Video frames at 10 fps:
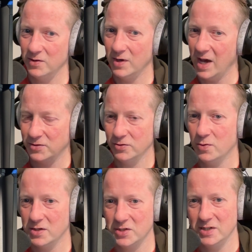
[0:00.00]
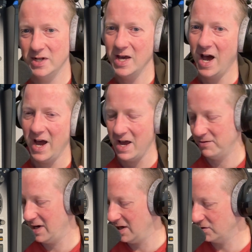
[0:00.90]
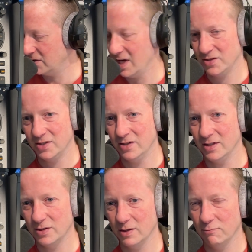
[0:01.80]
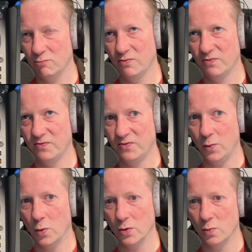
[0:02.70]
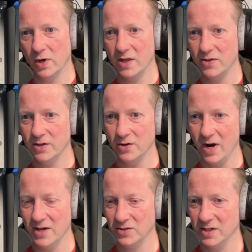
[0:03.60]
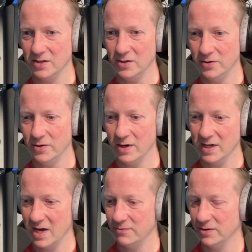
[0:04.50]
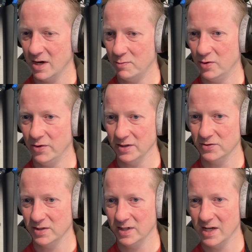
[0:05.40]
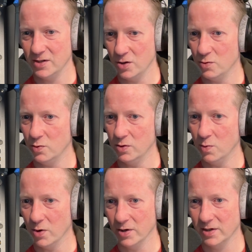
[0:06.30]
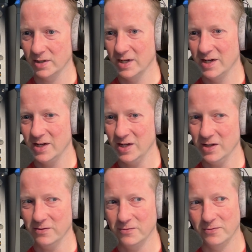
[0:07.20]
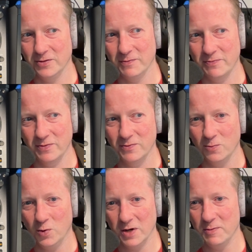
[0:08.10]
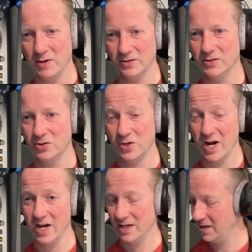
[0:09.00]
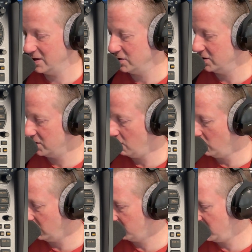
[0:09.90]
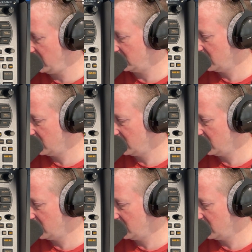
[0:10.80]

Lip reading: excellent question. I haven't actually tested this for what I think you're asking, although I have a couple things that I know will work if what I'm about to try here does not work. But